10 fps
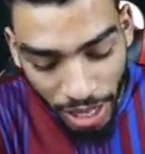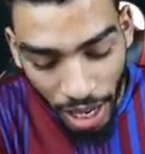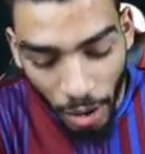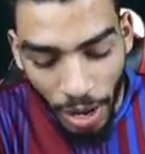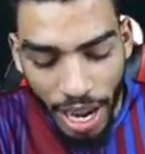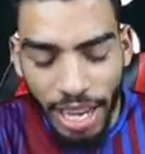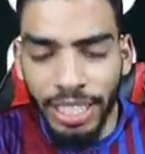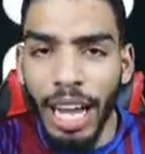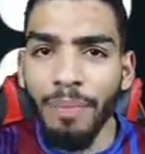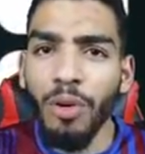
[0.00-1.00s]
we go,
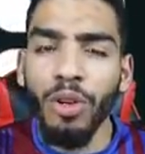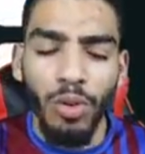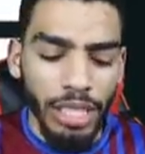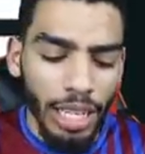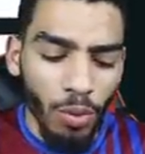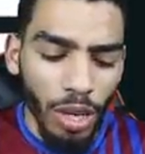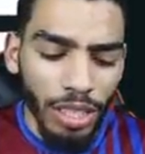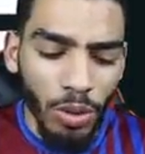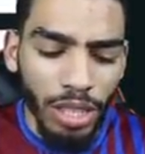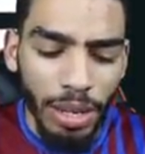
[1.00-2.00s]
and the opponent was like
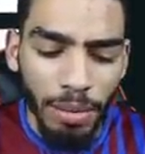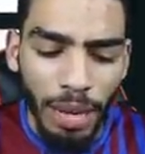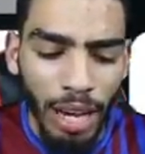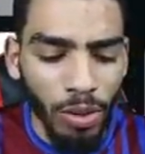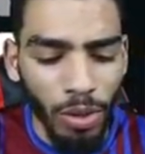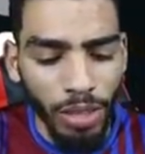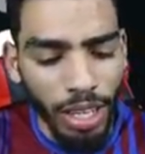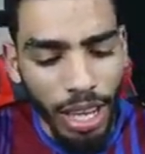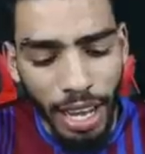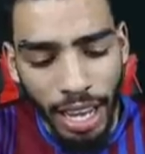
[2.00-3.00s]
1000. I don't know.
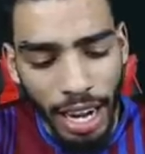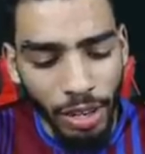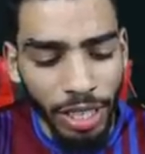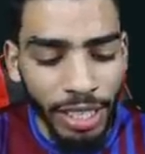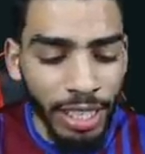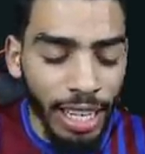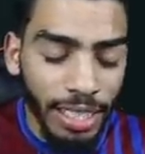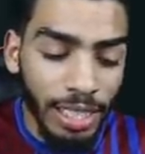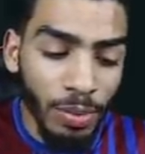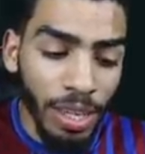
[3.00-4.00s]
I, uh, I really did
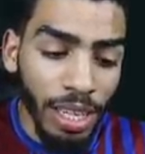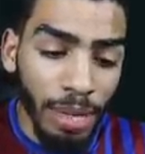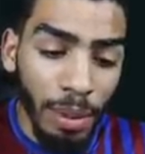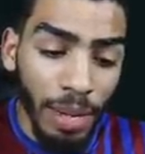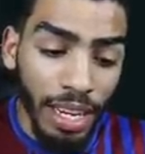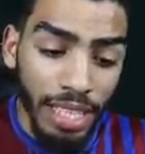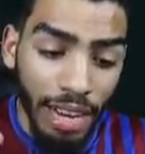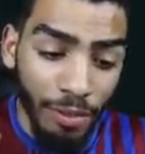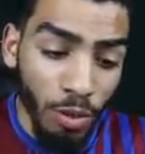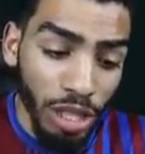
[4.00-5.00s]
not see we are gonna come up against
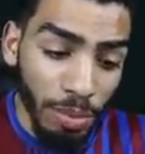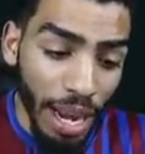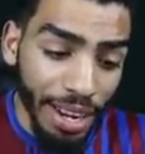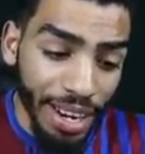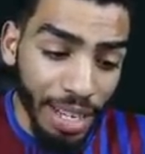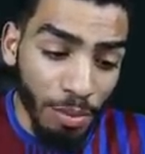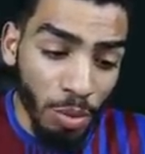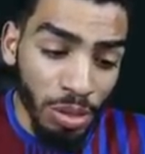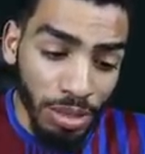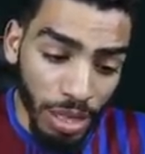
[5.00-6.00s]
a full team iconic
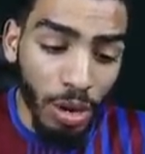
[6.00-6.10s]
moments.